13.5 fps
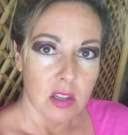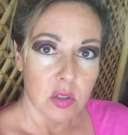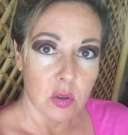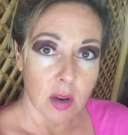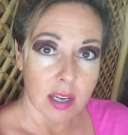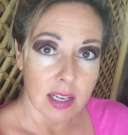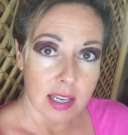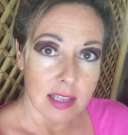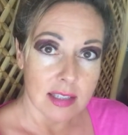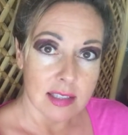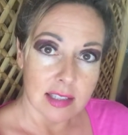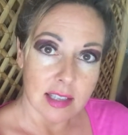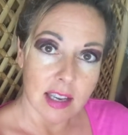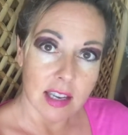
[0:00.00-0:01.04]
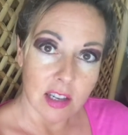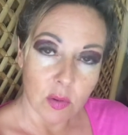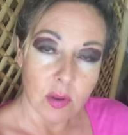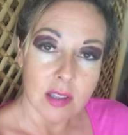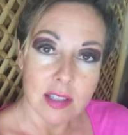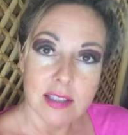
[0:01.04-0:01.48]
Do I need to say, you
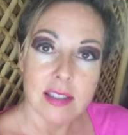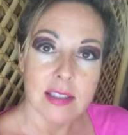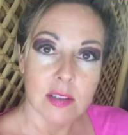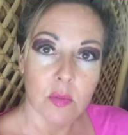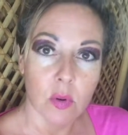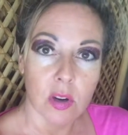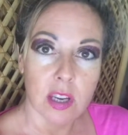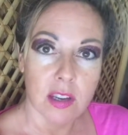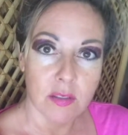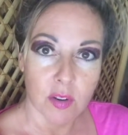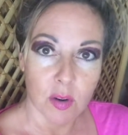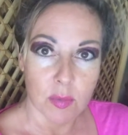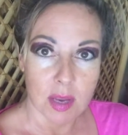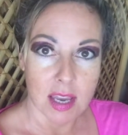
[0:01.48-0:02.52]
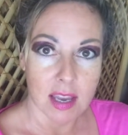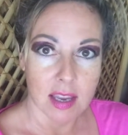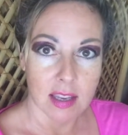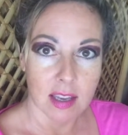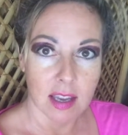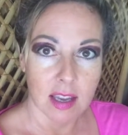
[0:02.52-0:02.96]
know what, this isn't working for
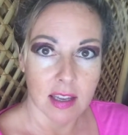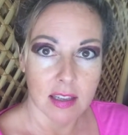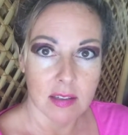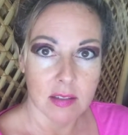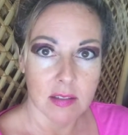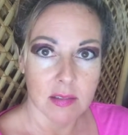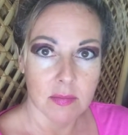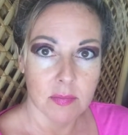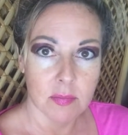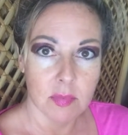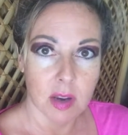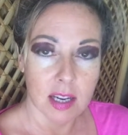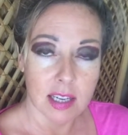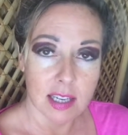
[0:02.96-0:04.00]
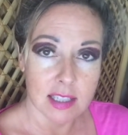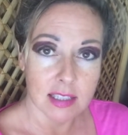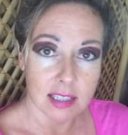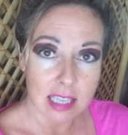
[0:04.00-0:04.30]
me and I need to